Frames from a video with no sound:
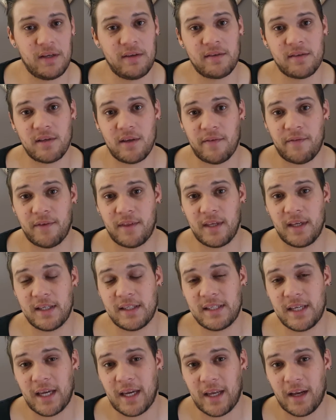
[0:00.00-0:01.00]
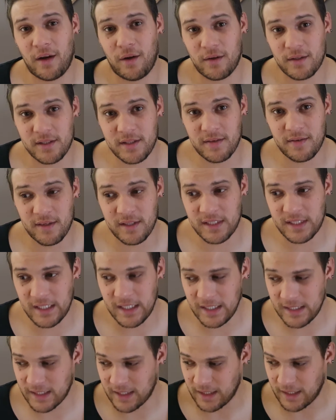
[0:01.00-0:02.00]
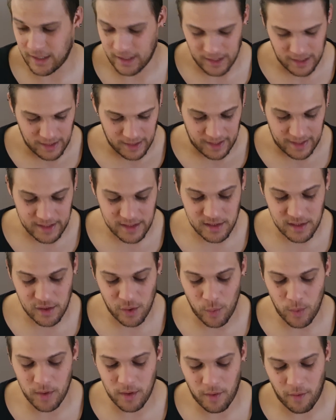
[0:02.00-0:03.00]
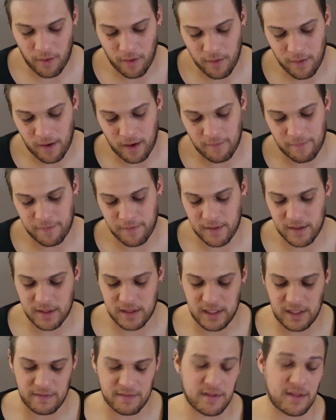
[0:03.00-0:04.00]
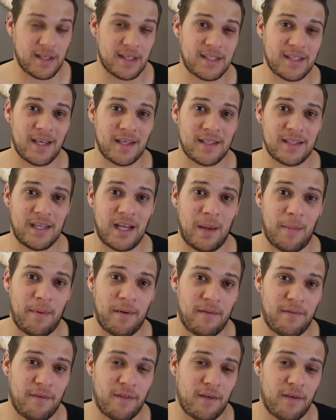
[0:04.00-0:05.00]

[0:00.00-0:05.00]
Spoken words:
suffered their second loss of the season. That's two in a row now for the Chiefs, and this hasn't happened